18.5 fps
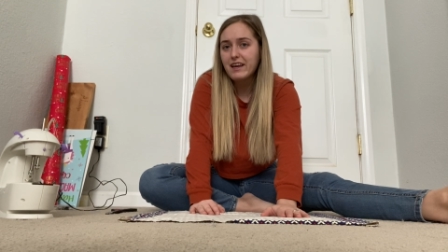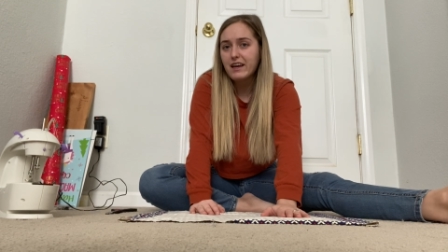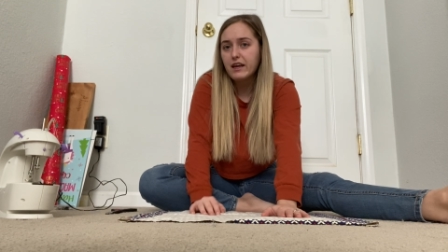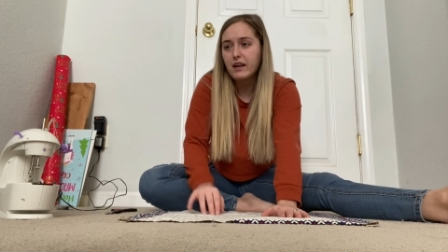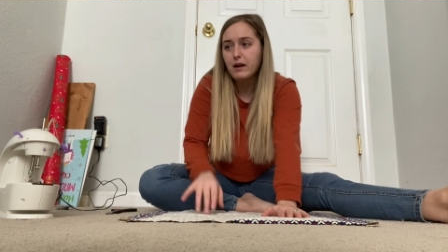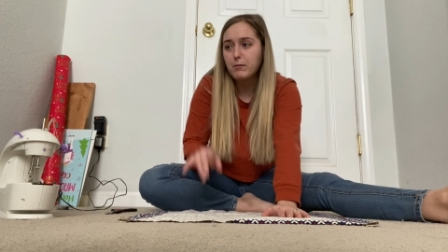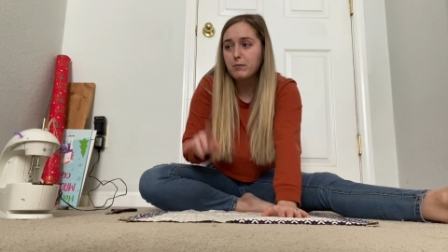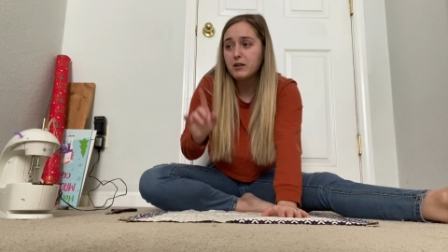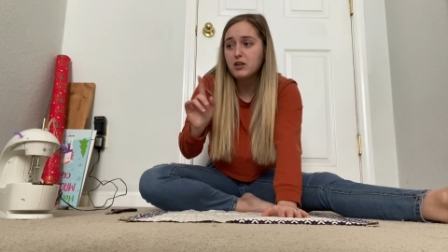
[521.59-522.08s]
and
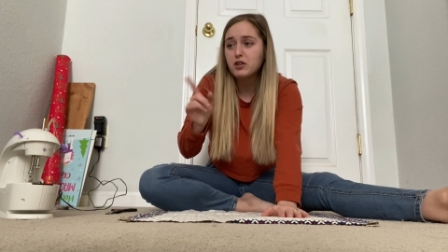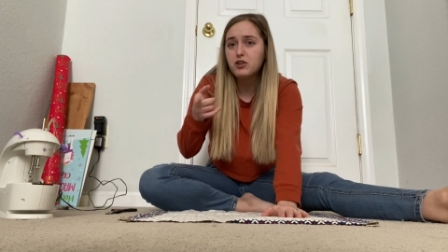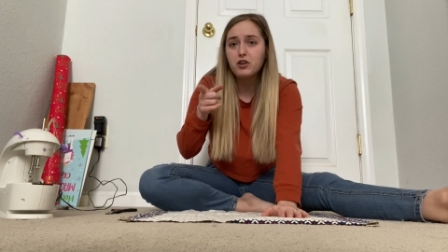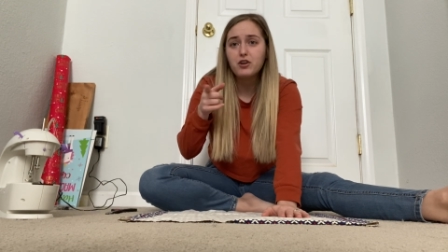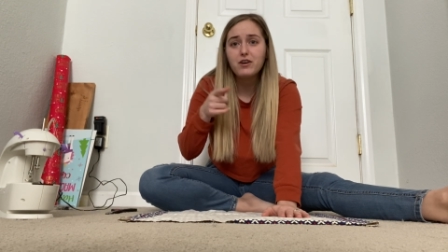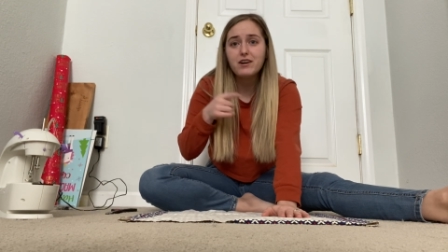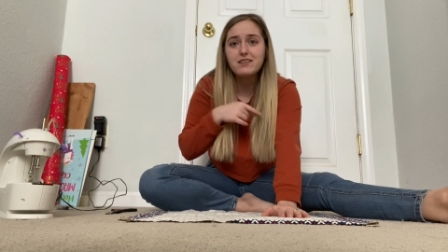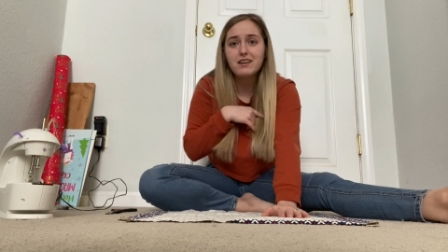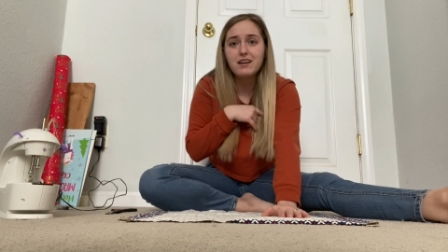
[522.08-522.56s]
I'm gonna show
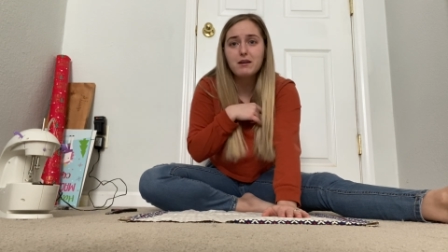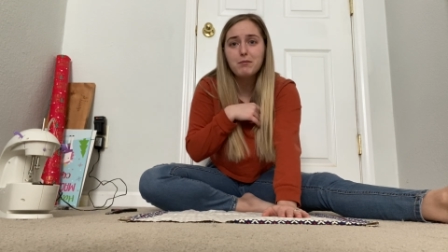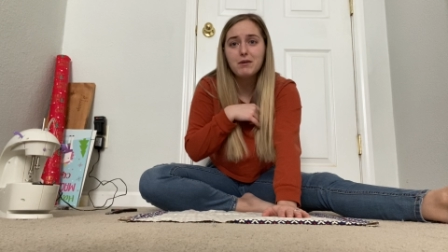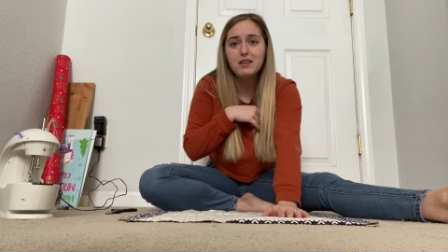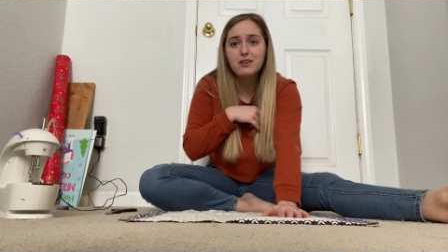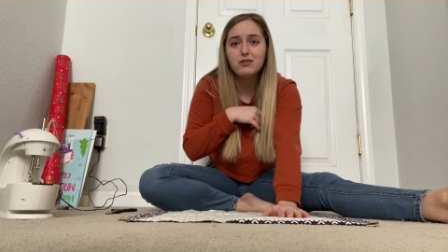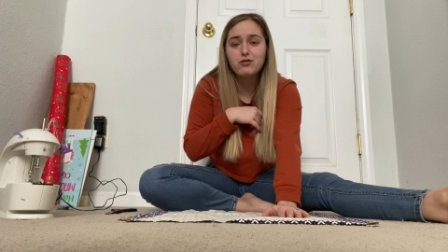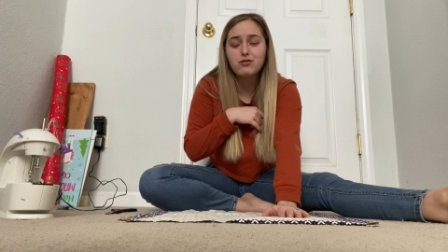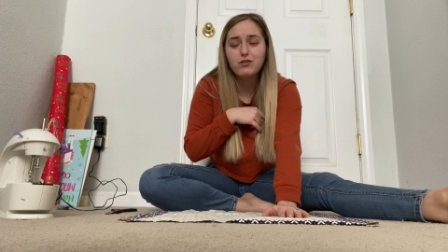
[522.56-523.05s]
you guys how to
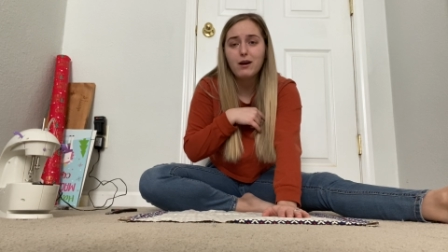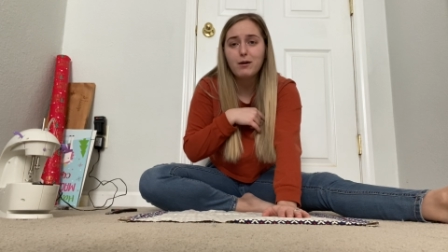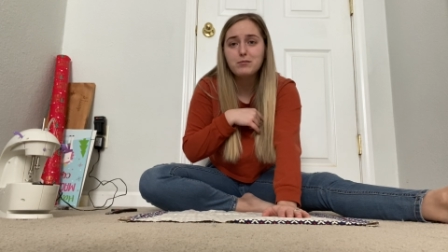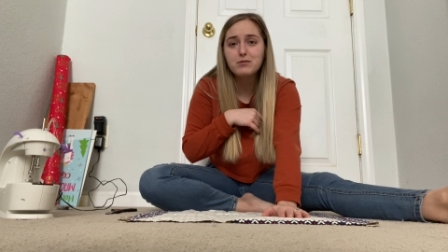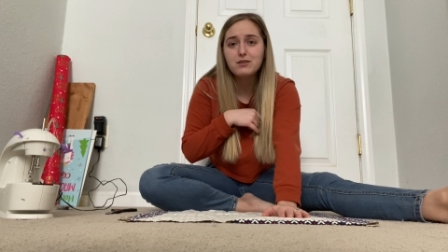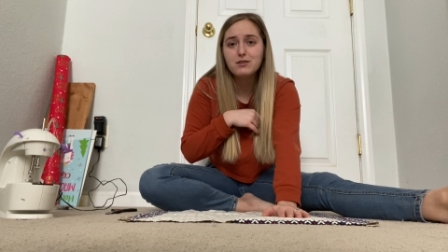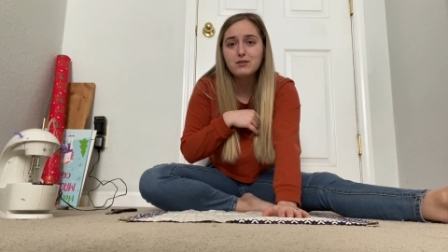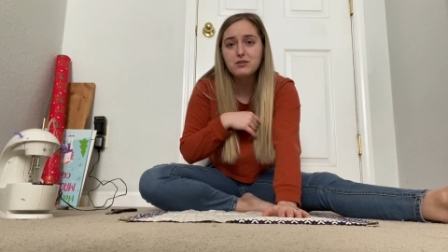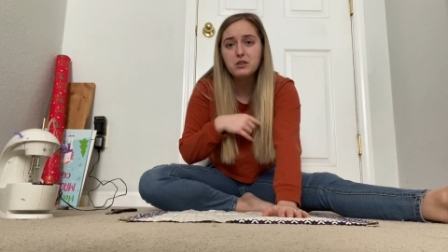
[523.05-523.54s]
make the
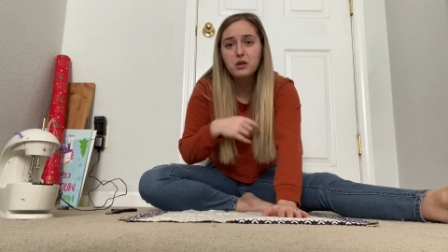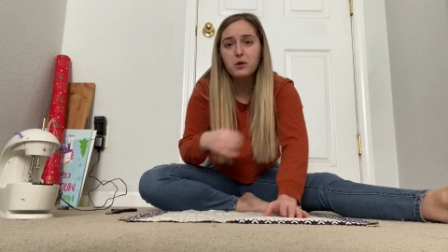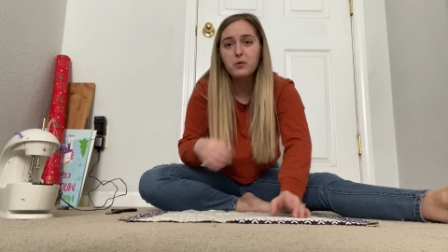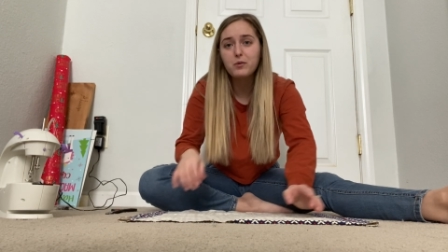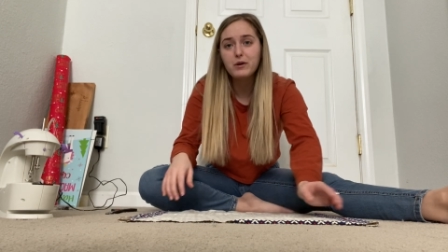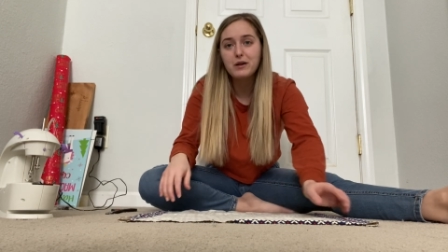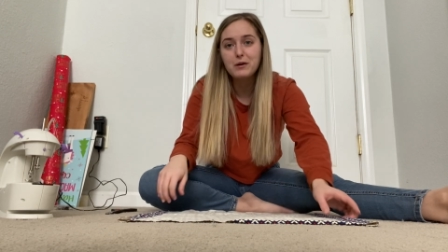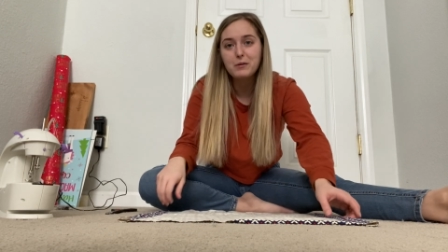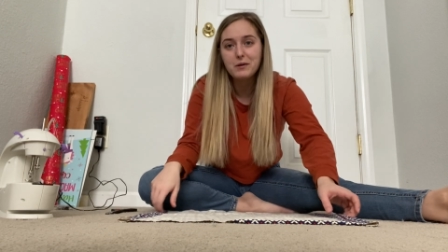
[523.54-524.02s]
straps. So
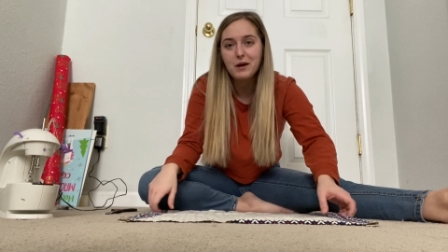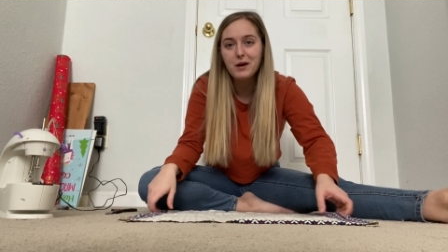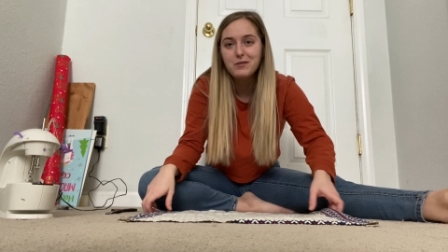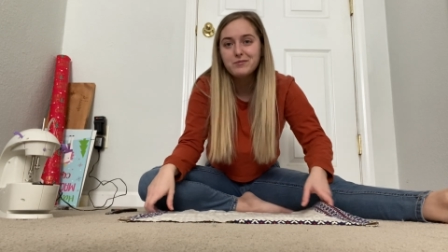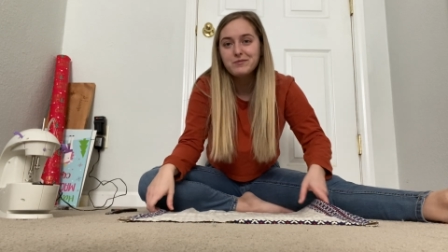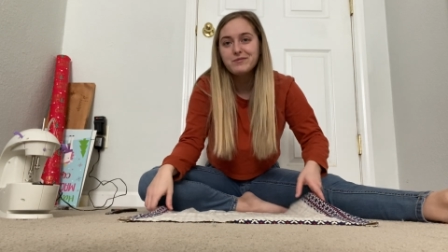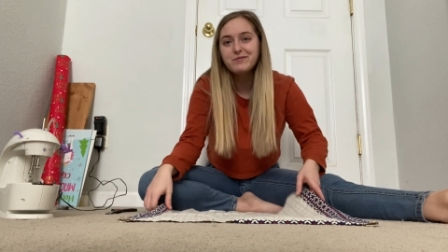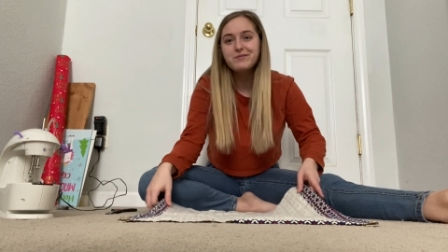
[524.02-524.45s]
here we go.